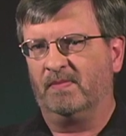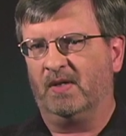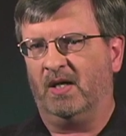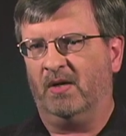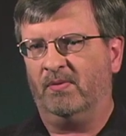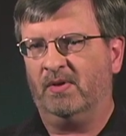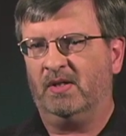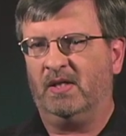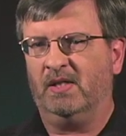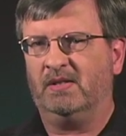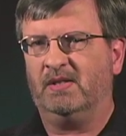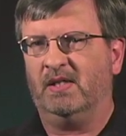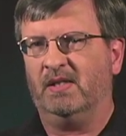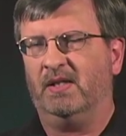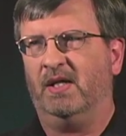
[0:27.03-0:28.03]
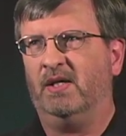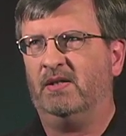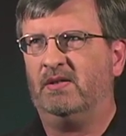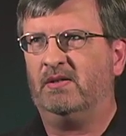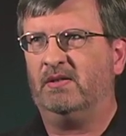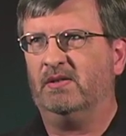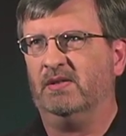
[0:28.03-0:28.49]
I realized that
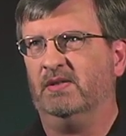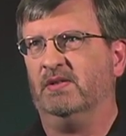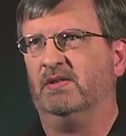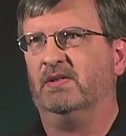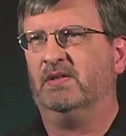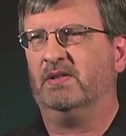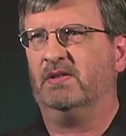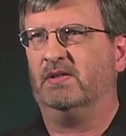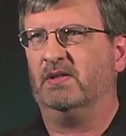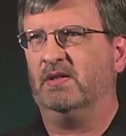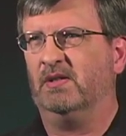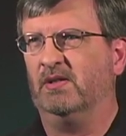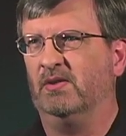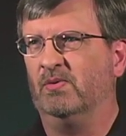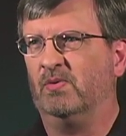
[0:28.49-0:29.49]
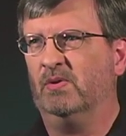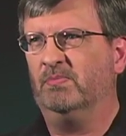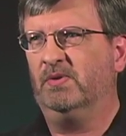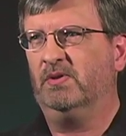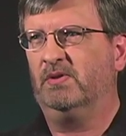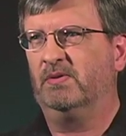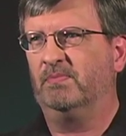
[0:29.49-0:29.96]
hell is just an
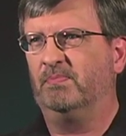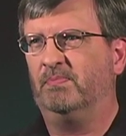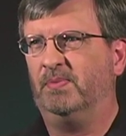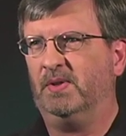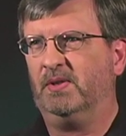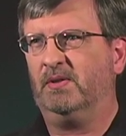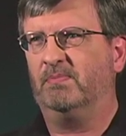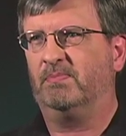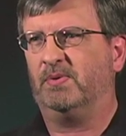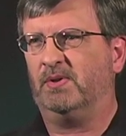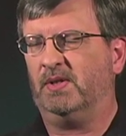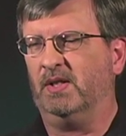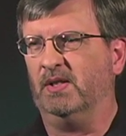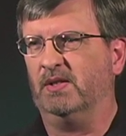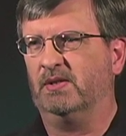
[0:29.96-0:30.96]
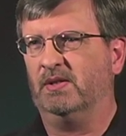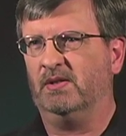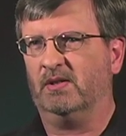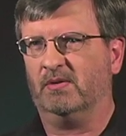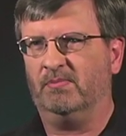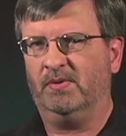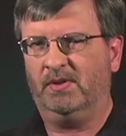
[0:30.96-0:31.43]
enormous big place, and
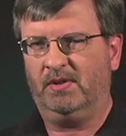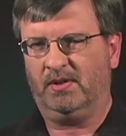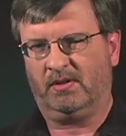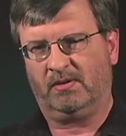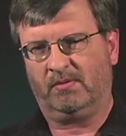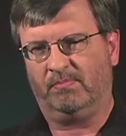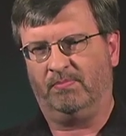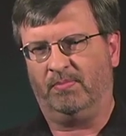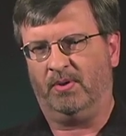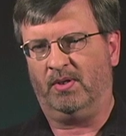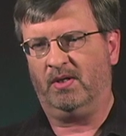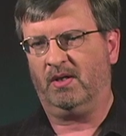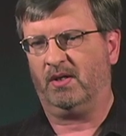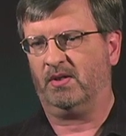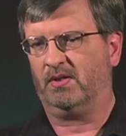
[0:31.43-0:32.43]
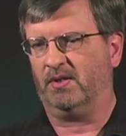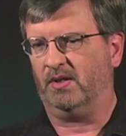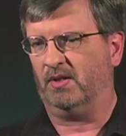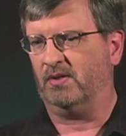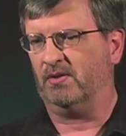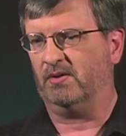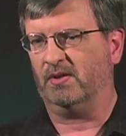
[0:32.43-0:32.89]
there's many other parts to
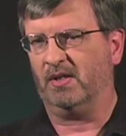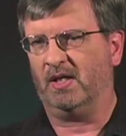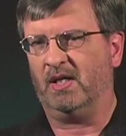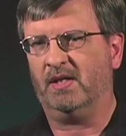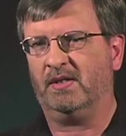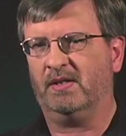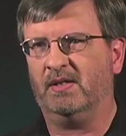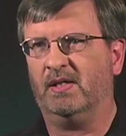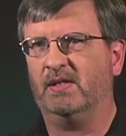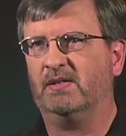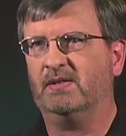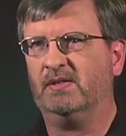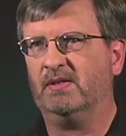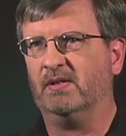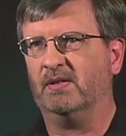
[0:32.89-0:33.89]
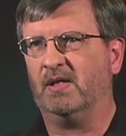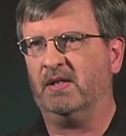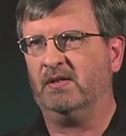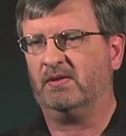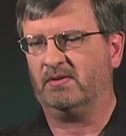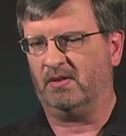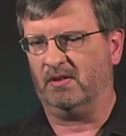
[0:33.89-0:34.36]
hell that I did not see. I
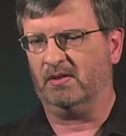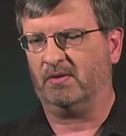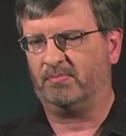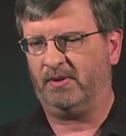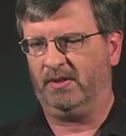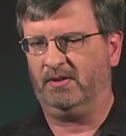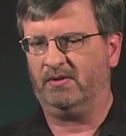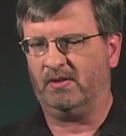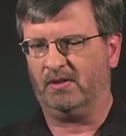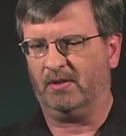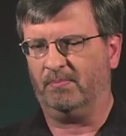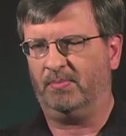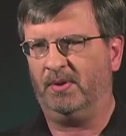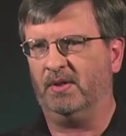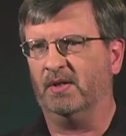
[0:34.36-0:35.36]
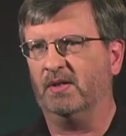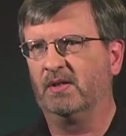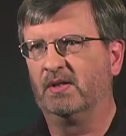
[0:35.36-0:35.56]
just saw this place called the pit.